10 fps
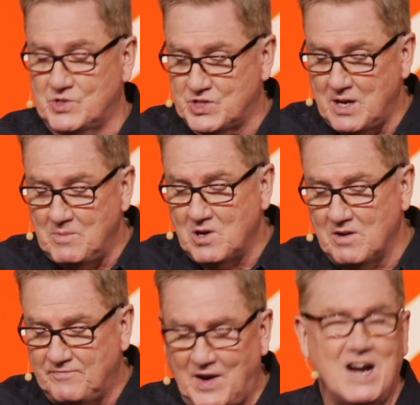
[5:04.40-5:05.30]
some
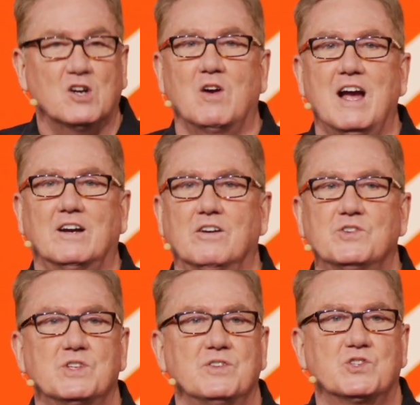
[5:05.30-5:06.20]
are
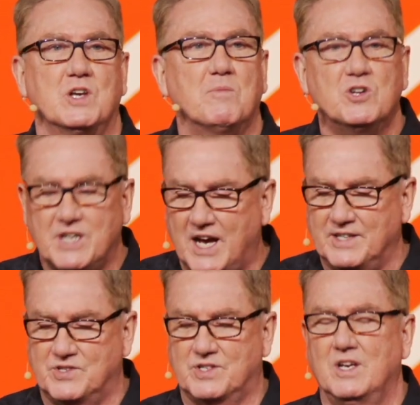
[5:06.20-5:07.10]
firecrackers and some are
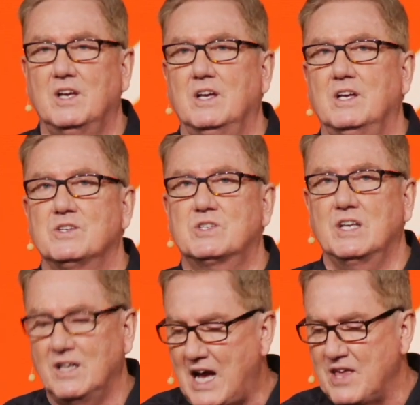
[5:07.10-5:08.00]
duds.
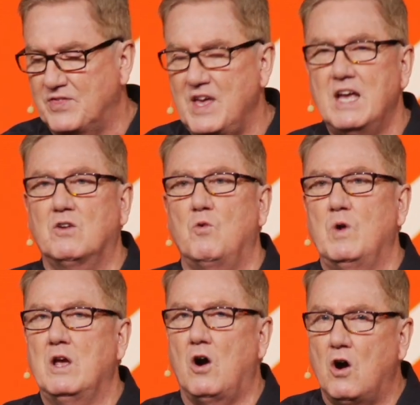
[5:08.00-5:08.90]
Still, I think
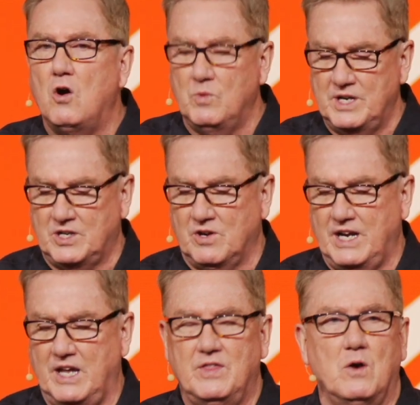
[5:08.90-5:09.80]
we all would
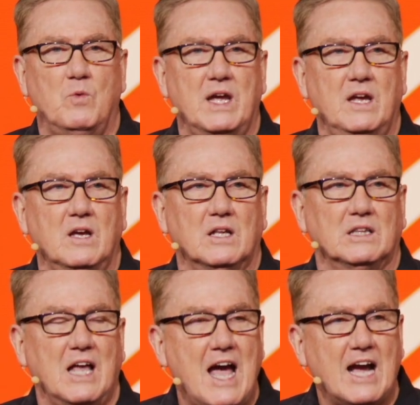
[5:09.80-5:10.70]
agree that
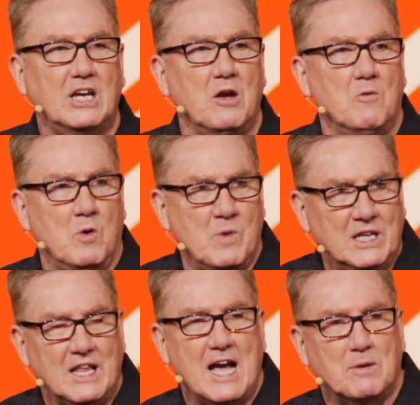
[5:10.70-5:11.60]
when
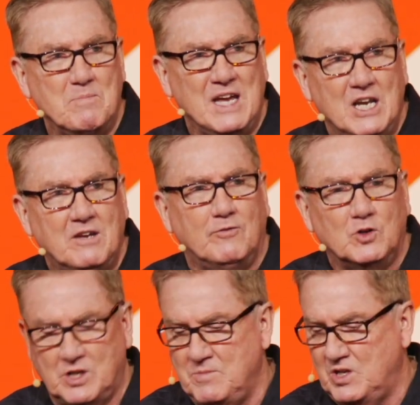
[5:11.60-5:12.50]
we lack
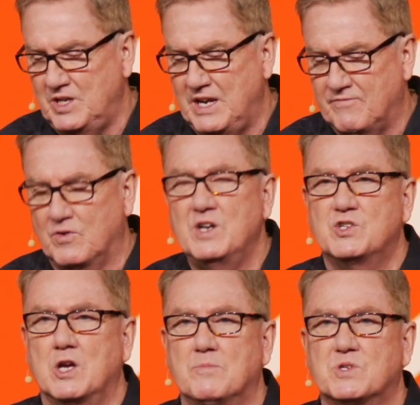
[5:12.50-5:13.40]
meaningful community and
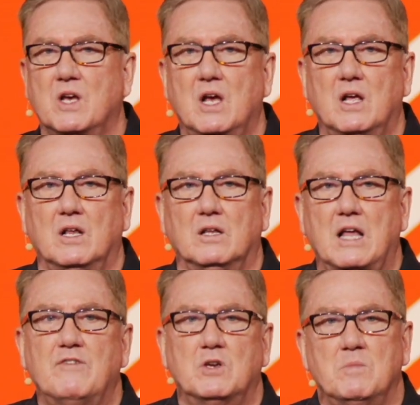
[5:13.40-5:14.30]
friendships,
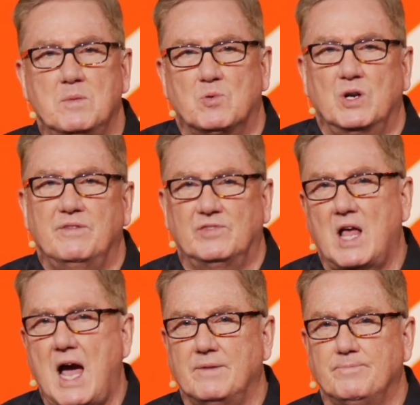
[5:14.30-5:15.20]
life can be pretty
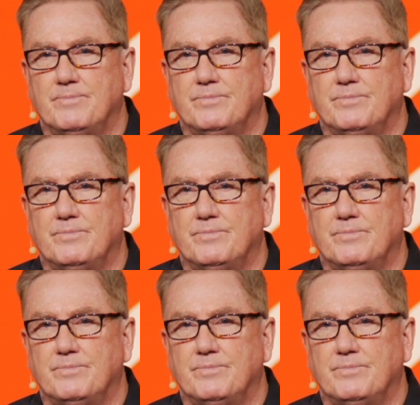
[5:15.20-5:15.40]
flat.